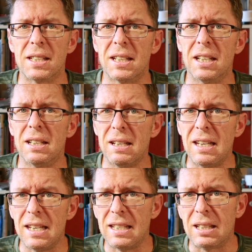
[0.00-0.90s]
It's gonna.
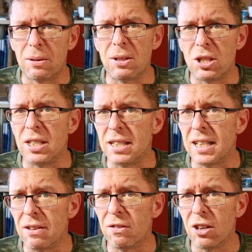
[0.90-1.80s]
It, the question is, it's
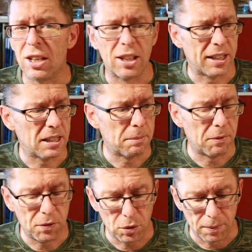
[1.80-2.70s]
gonna fly like it did
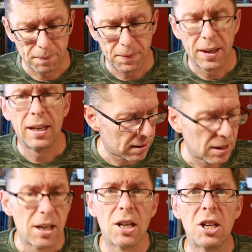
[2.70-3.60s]
before.
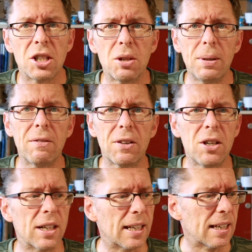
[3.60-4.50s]
So will it
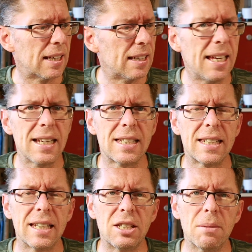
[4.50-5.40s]
fly?
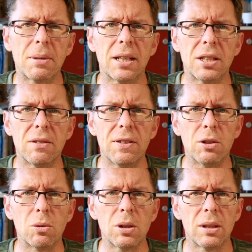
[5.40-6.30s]
Let's jump cut to the
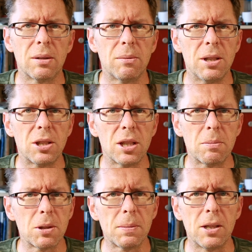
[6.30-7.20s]
field, which
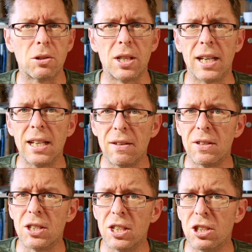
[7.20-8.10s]
is possibly not today
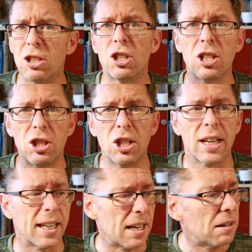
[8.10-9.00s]
if this t-shirt changes
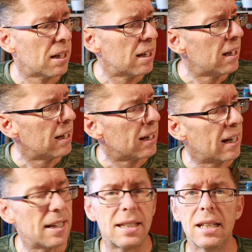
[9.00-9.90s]
yet again,
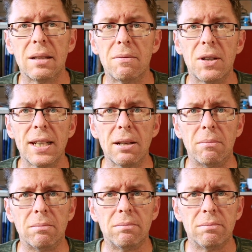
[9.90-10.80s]
and uh, find
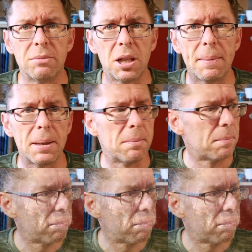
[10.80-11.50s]
out. See you in a bit.